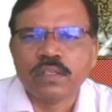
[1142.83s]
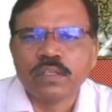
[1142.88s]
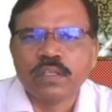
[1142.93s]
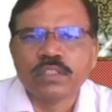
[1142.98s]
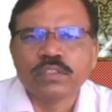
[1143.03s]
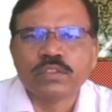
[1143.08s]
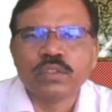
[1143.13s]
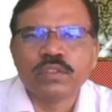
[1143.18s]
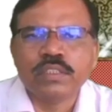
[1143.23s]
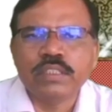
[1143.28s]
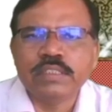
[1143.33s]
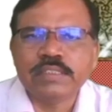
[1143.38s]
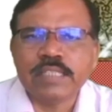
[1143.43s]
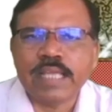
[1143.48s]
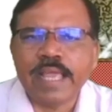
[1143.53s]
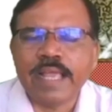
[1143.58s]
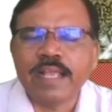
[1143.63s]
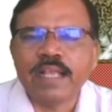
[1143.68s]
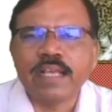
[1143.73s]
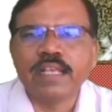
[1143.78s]
So this
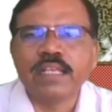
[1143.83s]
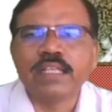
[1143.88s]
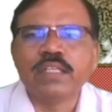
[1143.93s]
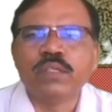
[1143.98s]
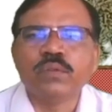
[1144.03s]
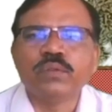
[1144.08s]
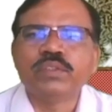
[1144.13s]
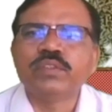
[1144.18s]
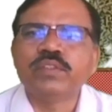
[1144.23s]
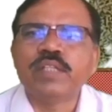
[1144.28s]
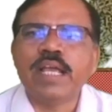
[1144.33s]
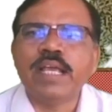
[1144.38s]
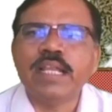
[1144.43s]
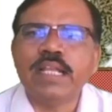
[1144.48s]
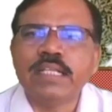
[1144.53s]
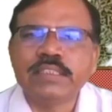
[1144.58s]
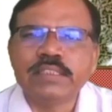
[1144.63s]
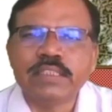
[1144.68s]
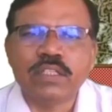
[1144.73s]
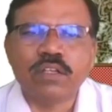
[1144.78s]
angle gives you
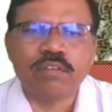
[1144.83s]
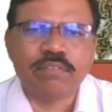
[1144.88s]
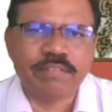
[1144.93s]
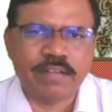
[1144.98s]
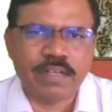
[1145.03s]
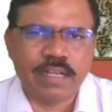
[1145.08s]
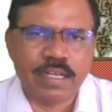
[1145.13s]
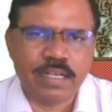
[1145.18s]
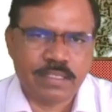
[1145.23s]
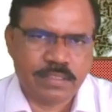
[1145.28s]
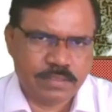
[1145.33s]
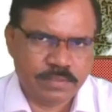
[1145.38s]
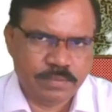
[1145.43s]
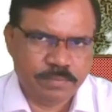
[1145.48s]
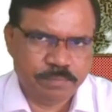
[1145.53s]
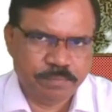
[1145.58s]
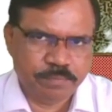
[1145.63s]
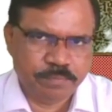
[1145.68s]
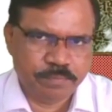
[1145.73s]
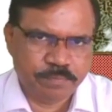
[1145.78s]
direction of R.
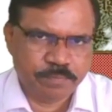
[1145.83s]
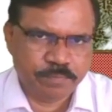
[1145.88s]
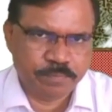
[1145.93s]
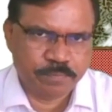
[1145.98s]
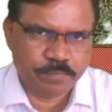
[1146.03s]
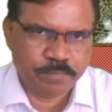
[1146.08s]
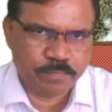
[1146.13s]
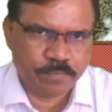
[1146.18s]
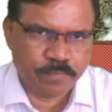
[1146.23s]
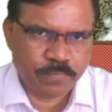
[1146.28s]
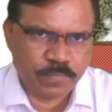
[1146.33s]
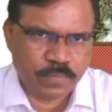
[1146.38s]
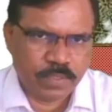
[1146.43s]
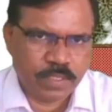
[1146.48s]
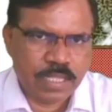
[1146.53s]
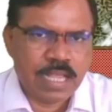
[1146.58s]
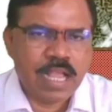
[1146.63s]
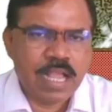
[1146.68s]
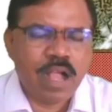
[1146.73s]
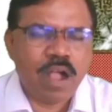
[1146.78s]

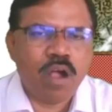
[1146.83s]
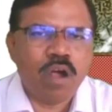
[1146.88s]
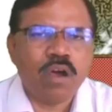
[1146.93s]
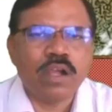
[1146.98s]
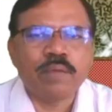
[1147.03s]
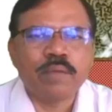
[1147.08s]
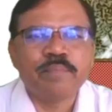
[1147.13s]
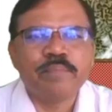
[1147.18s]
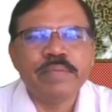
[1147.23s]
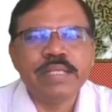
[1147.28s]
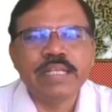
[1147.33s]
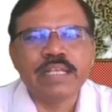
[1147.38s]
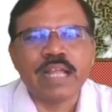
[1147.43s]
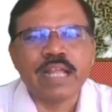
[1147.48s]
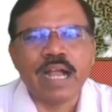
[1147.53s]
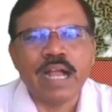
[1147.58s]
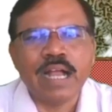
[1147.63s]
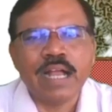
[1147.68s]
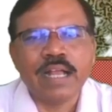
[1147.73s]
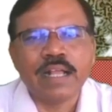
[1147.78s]
Or
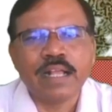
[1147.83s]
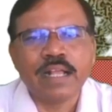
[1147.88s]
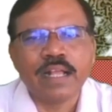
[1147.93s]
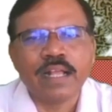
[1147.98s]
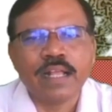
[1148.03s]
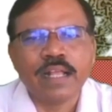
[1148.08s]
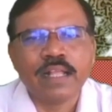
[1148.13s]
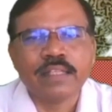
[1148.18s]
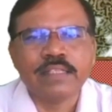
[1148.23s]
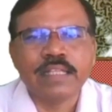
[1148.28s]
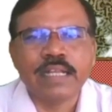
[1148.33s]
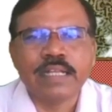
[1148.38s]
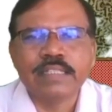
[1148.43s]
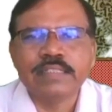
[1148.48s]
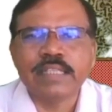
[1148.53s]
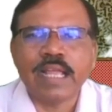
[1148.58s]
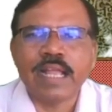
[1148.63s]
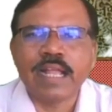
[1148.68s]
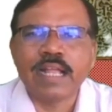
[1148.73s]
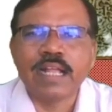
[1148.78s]
beta, that
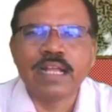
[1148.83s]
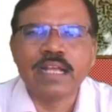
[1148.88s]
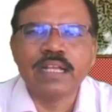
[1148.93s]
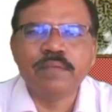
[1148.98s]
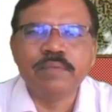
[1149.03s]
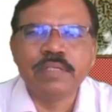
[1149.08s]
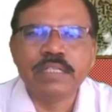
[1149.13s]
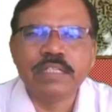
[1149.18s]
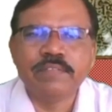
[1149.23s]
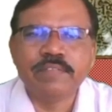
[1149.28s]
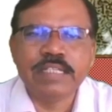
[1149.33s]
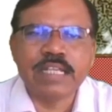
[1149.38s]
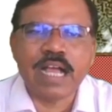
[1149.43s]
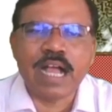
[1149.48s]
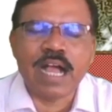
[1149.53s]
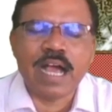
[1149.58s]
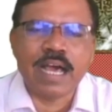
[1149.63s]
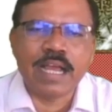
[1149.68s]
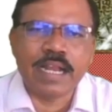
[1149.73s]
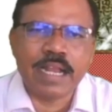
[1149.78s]
is angle
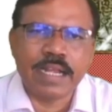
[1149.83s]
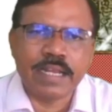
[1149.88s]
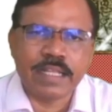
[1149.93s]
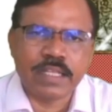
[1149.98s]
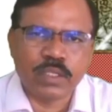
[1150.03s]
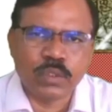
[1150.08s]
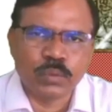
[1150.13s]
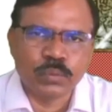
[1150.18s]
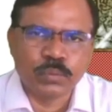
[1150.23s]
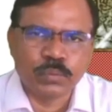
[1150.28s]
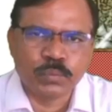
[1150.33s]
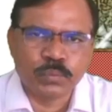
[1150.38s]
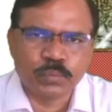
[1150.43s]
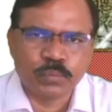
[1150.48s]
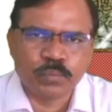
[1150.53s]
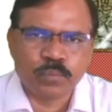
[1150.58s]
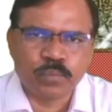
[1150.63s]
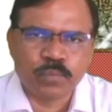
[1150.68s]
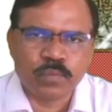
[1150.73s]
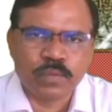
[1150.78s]
between R and Q,
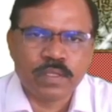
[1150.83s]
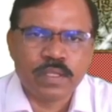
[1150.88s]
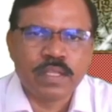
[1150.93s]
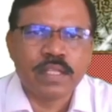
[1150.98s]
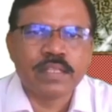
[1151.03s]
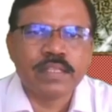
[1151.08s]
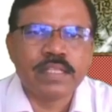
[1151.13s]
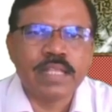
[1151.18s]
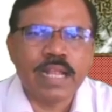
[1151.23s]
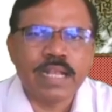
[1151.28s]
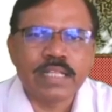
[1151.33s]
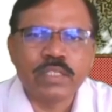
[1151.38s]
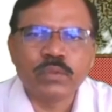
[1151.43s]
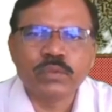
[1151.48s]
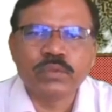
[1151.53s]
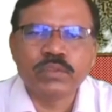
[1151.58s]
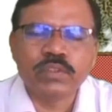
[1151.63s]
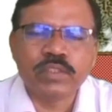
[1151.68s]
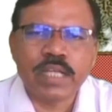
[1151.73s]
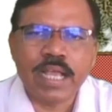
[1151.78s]
that
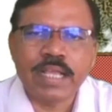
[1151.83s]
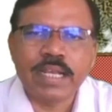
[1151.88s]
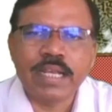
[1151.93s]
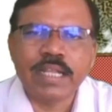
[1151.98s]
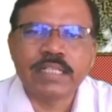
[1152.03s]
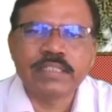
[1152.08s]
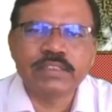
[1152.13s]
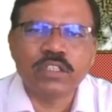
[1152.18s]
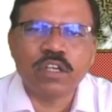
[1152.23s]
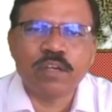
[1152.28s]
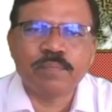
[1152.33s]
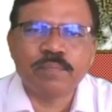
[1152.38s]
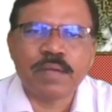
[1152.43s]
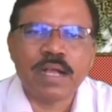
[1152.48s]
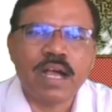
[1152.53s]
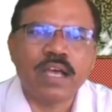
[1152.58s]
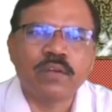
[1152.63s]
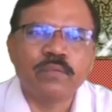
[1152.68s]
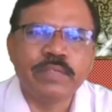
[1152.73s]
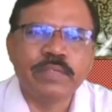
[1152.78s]
gives you direction of
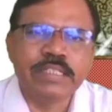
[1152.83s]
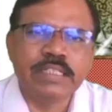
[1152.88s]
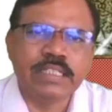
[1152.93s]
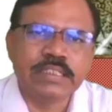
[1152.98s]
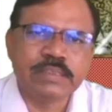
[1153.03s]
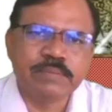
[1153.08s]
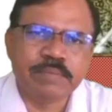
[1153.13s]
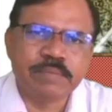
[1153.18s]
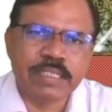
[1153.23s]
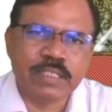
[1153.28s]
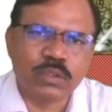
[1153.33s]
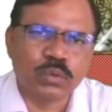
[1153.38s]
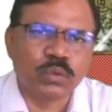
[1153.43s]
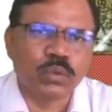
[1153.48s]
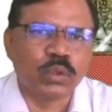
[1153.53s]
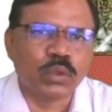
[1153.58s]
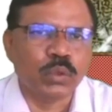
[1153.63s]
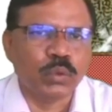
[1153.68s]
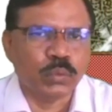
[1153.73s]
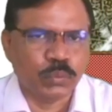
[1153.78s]
R with respect to
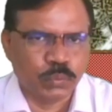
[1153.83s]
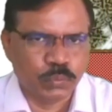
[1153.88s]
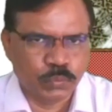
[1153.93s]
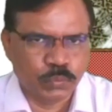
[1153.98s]
Q.